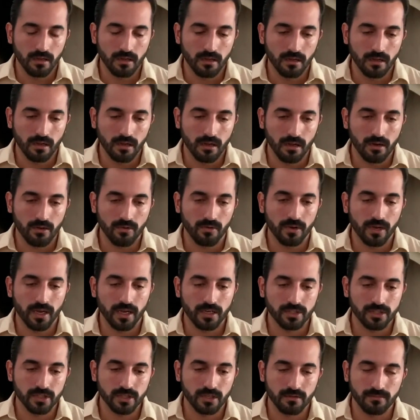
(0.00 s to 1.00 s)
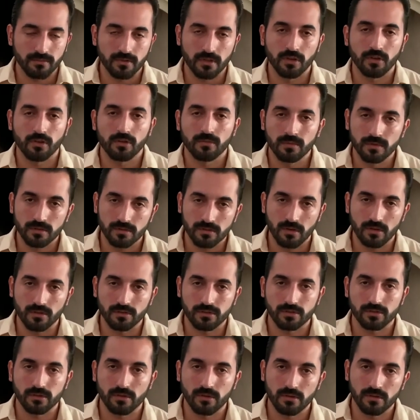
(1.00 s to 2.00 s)
a creation of the Cubans called
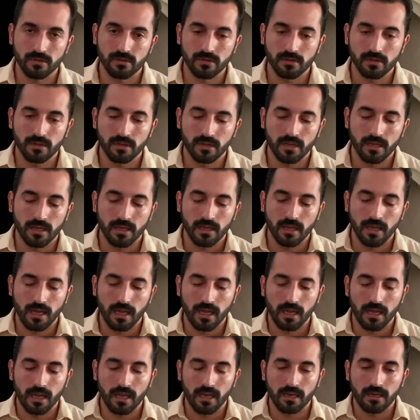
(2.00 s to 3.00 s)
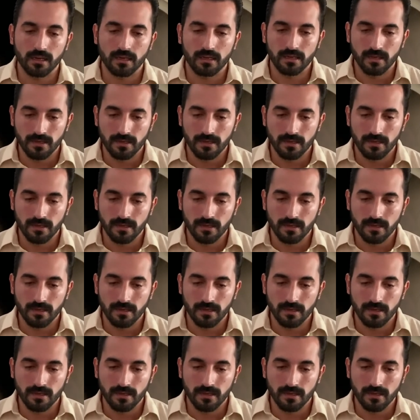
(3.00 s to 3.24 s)
son and